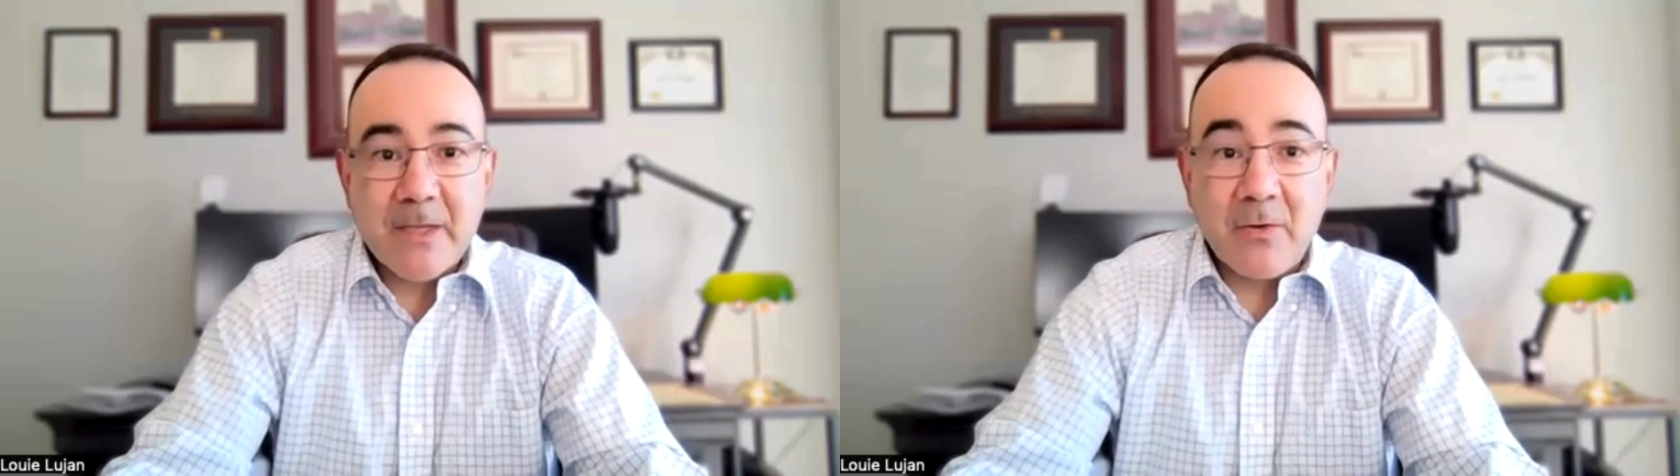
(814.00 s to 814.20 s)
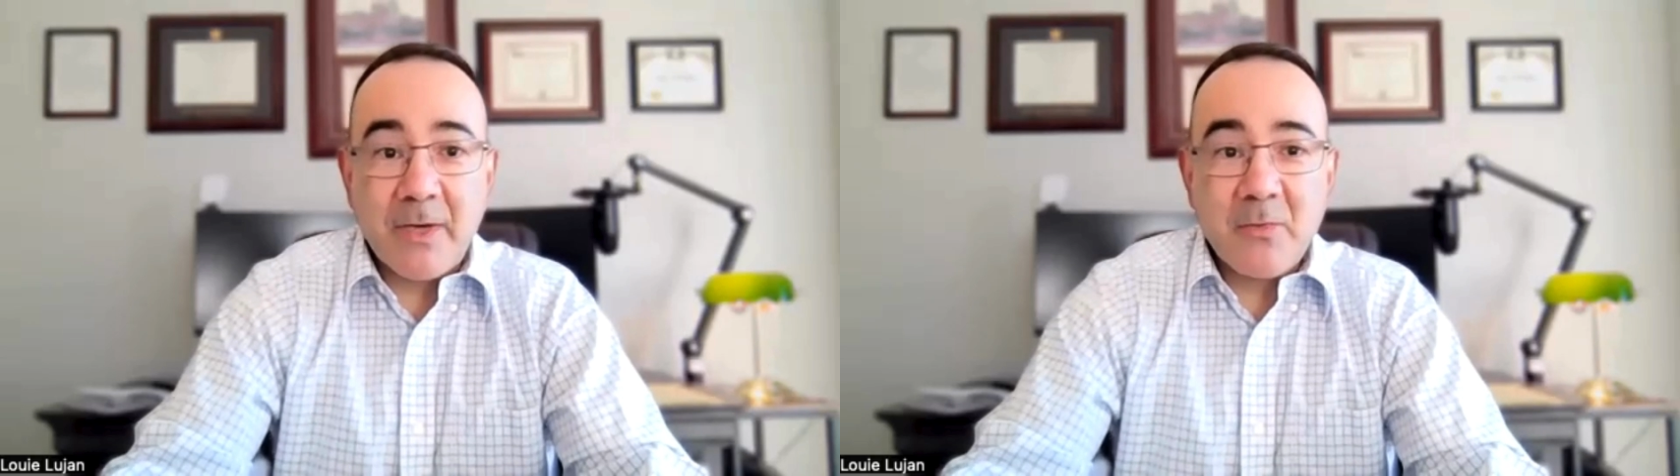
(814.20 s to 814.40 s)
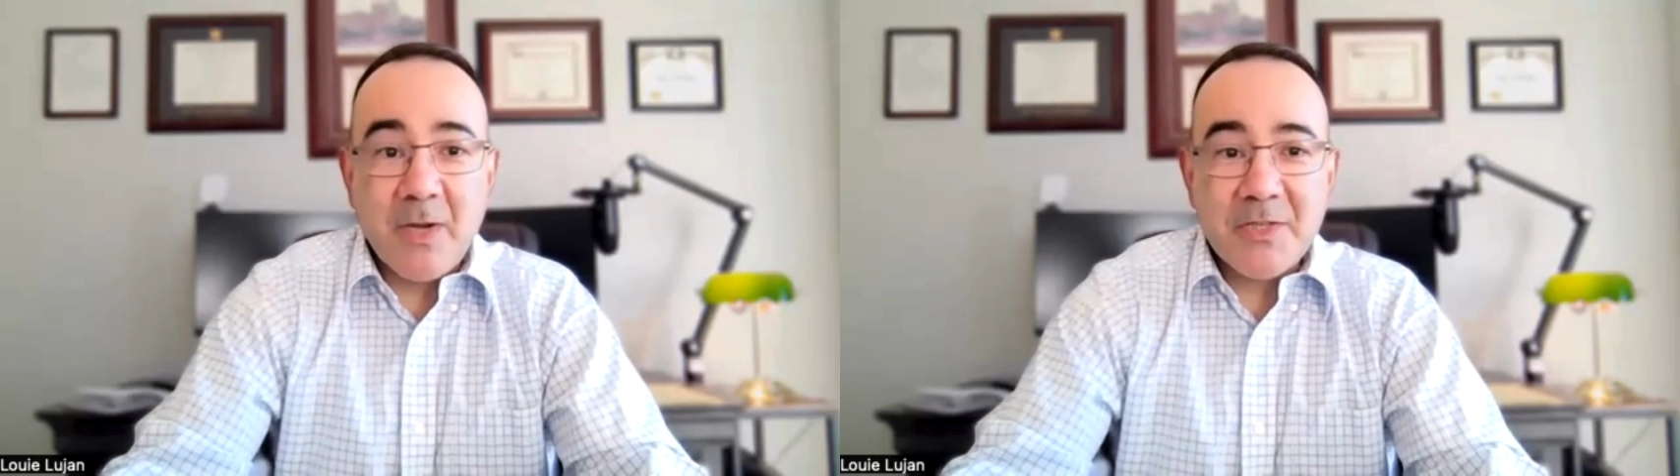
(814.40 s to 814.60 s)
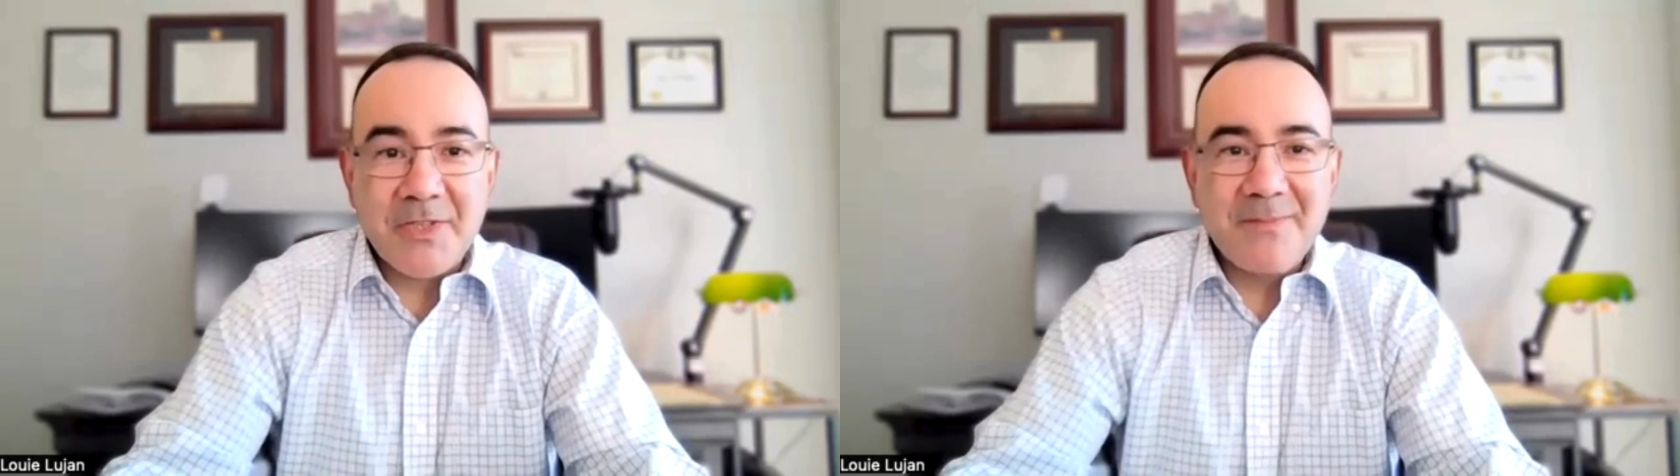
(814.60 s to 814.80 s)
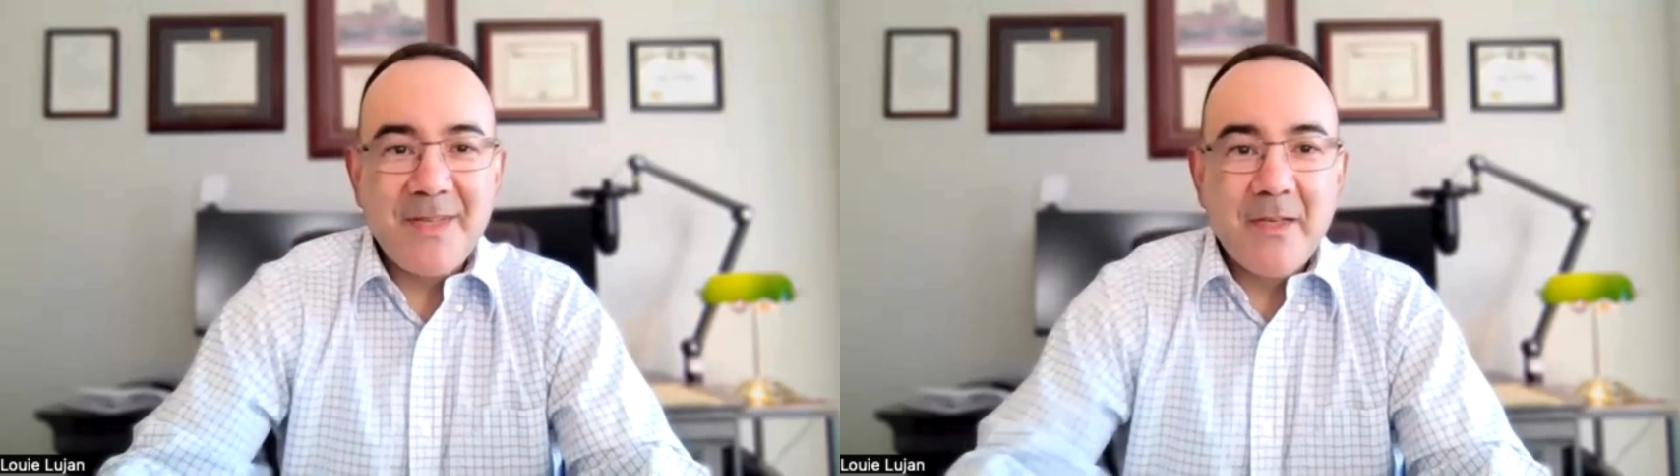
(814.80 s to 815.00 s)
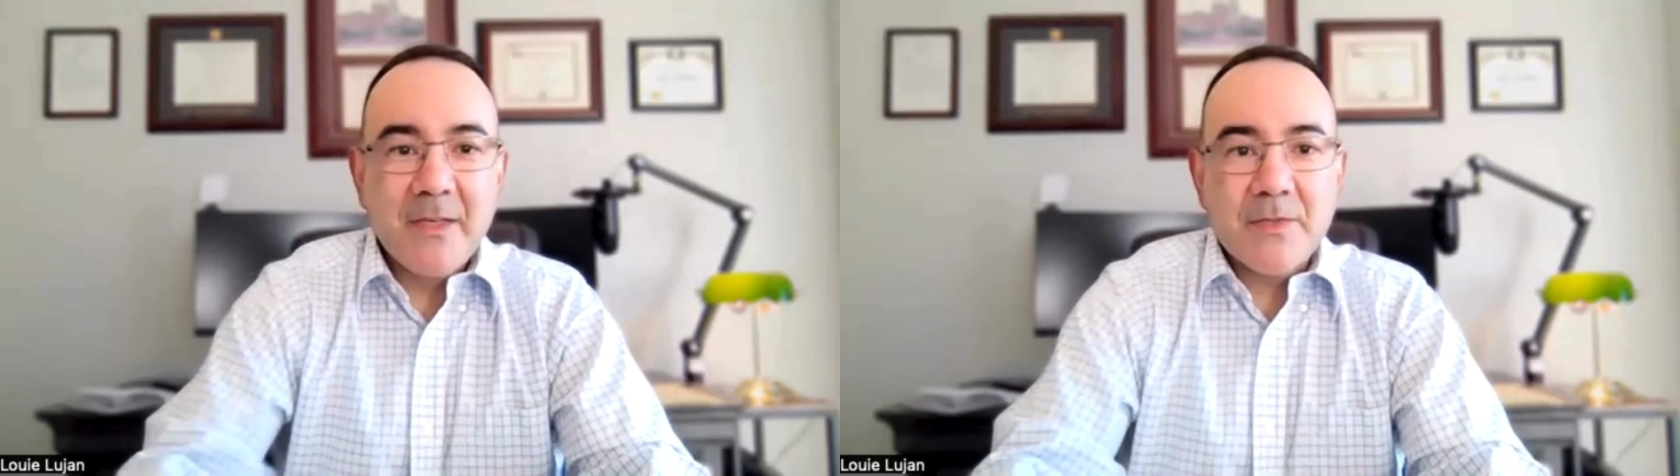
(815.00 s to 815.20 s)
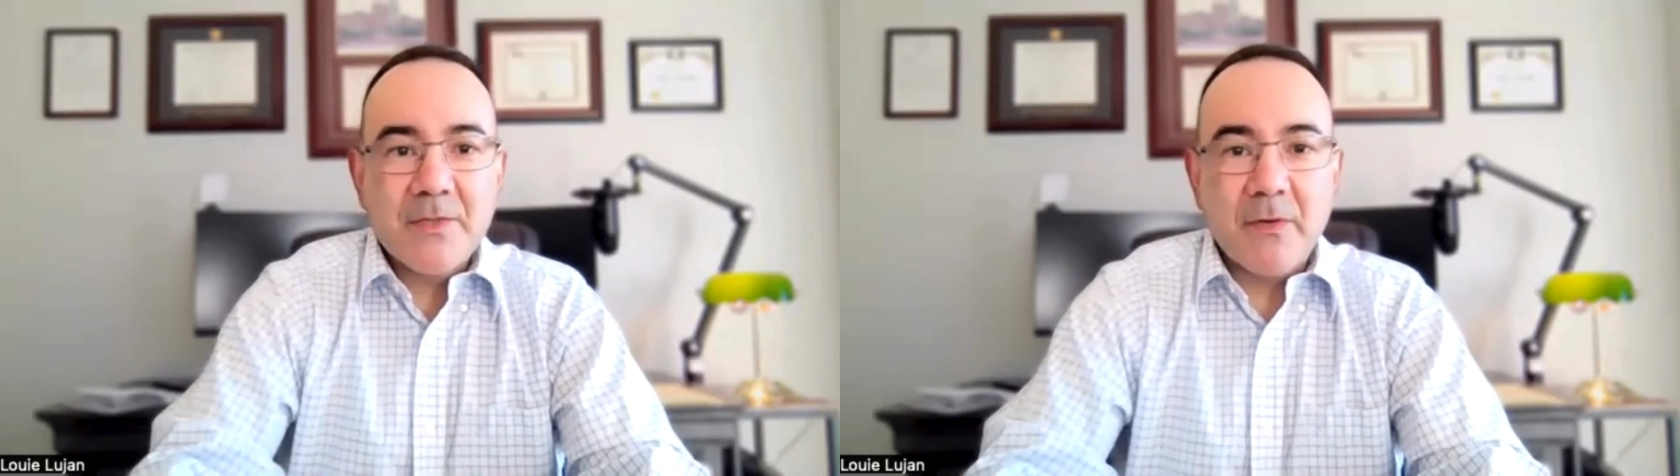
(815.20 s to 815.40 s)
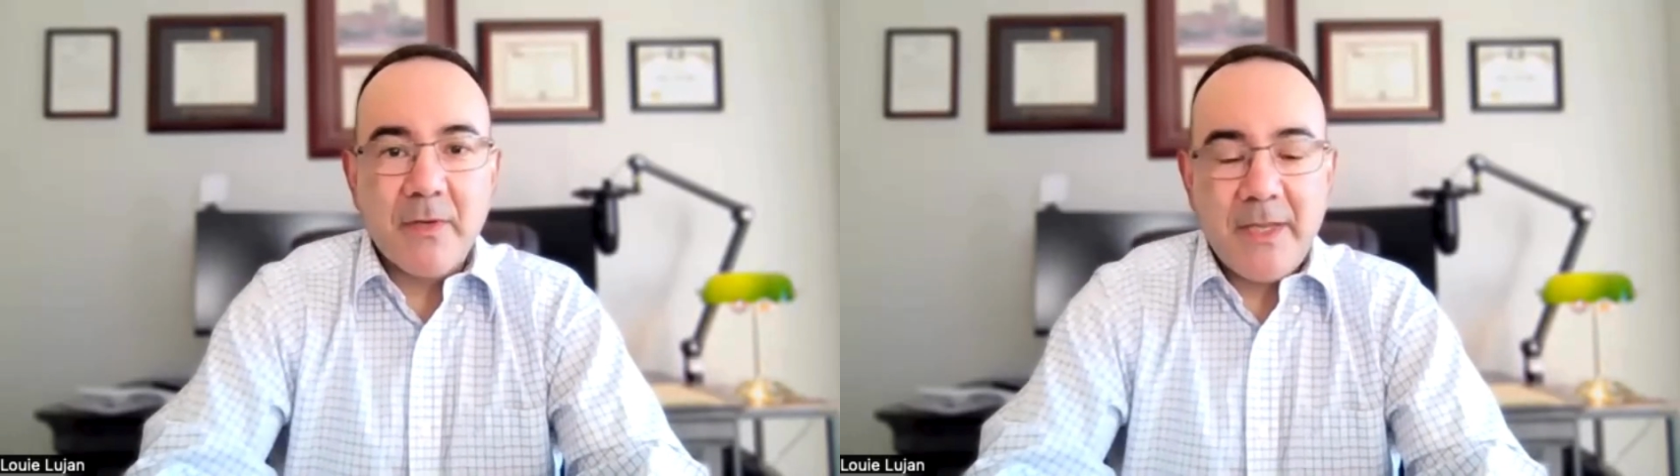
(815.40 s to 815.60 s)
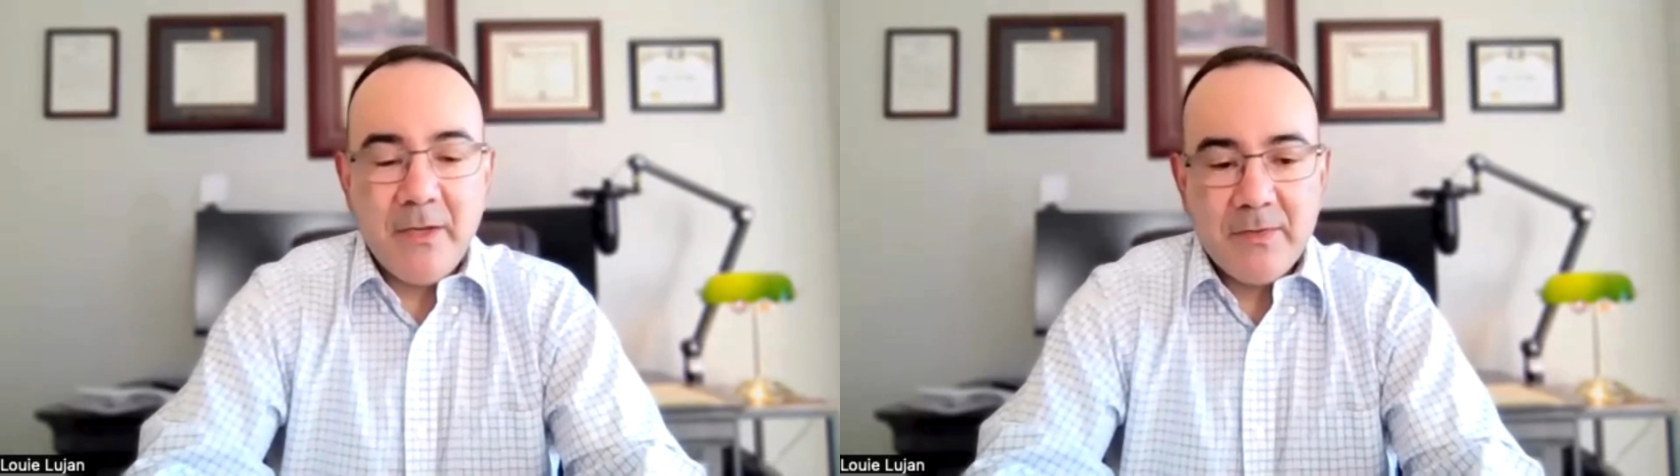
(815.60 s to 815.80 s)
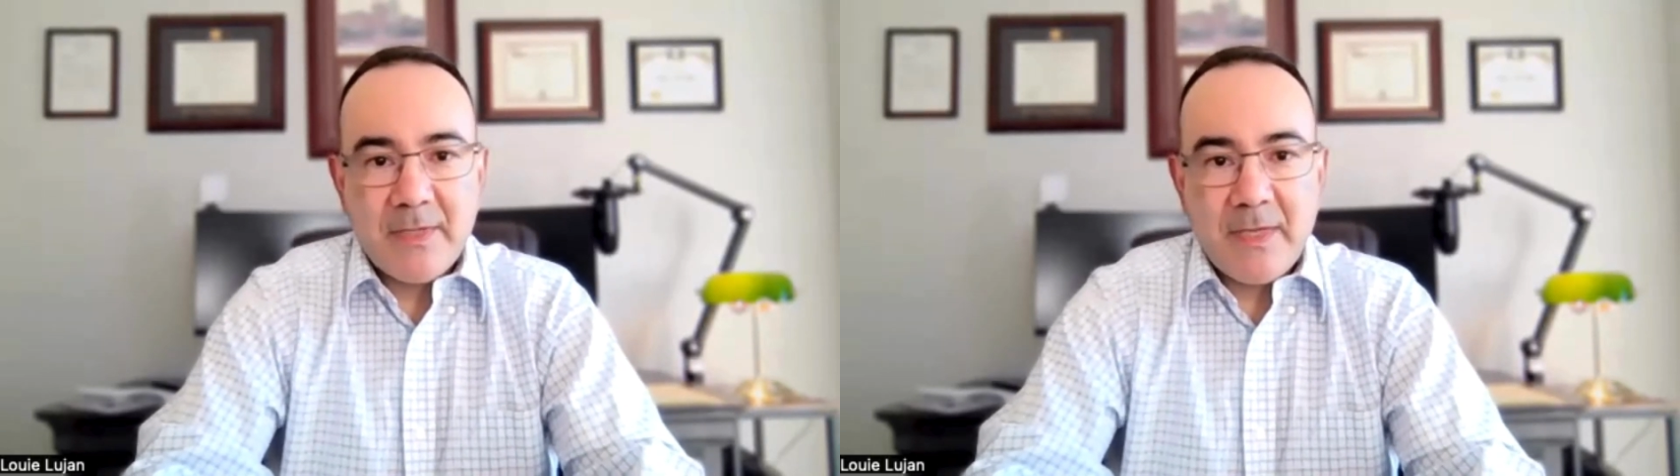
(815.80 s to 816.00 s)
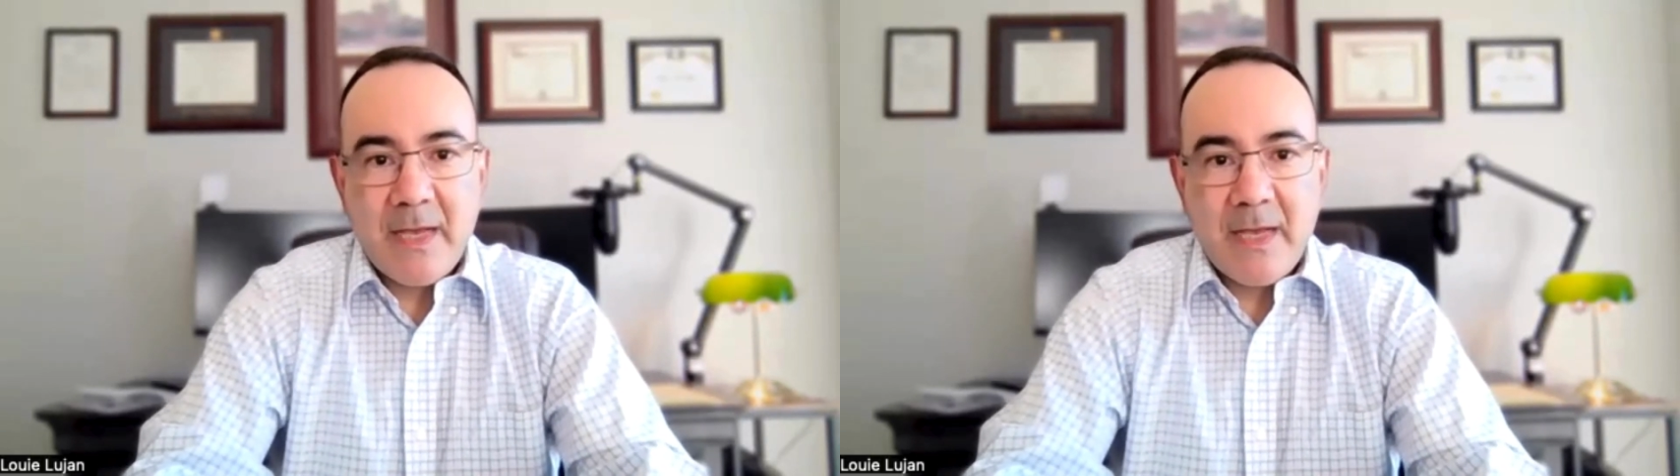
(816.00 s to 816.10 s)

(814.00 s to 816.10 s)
Great question. So here's